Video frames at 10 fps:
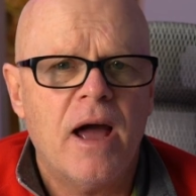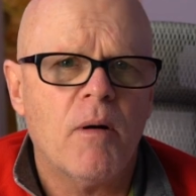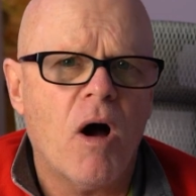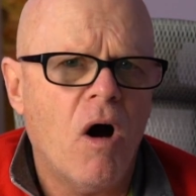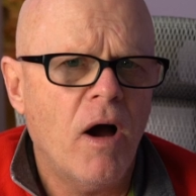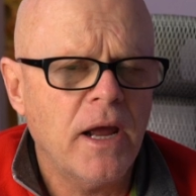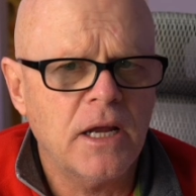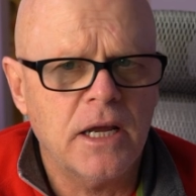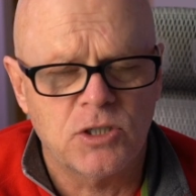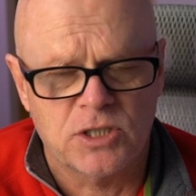Now, I
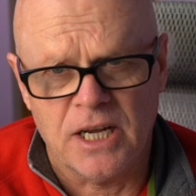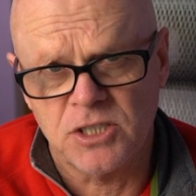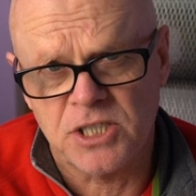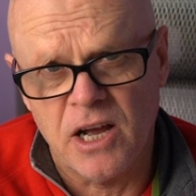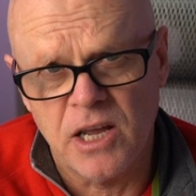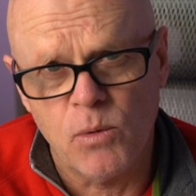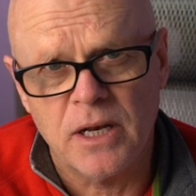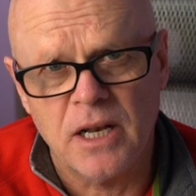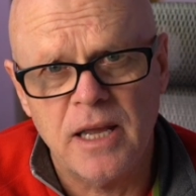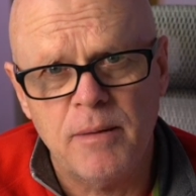it does tell you
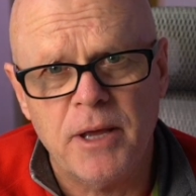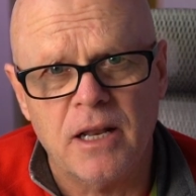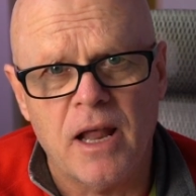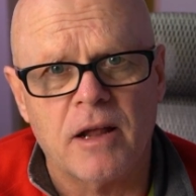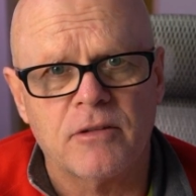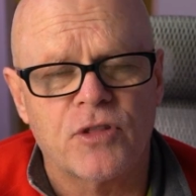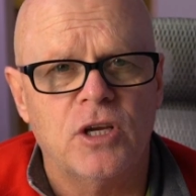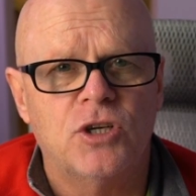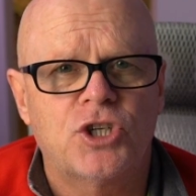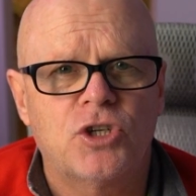in Leeming LUT
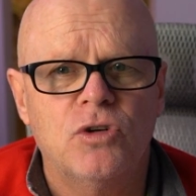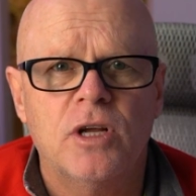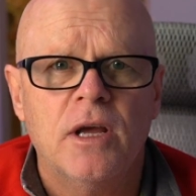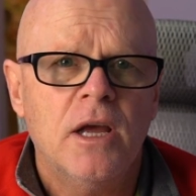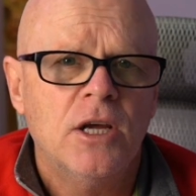that you should